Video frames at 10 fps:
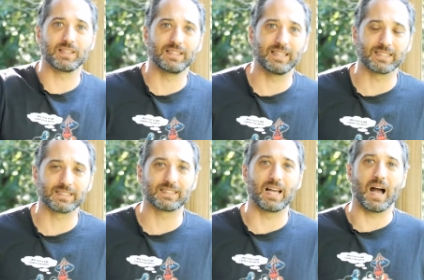
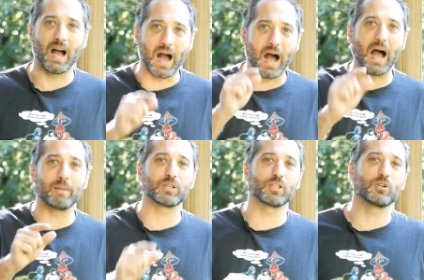yes,
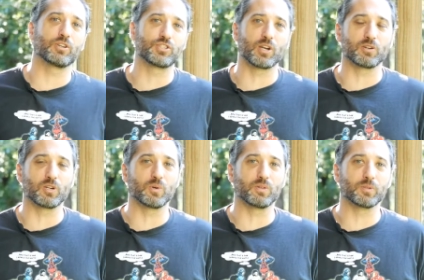I'm going to go to
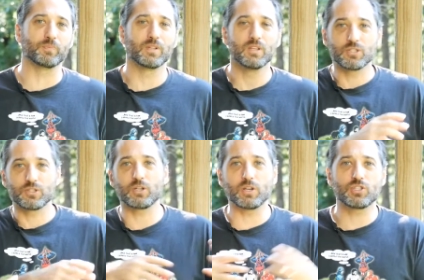Jericho with you.
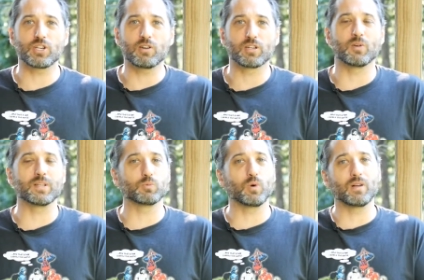So they go to Jericho,
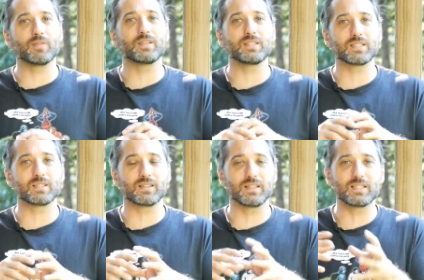and he says, well, this
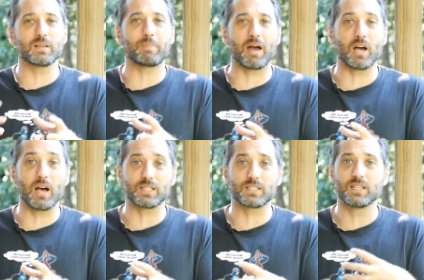is about
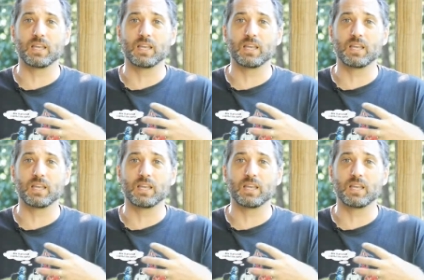us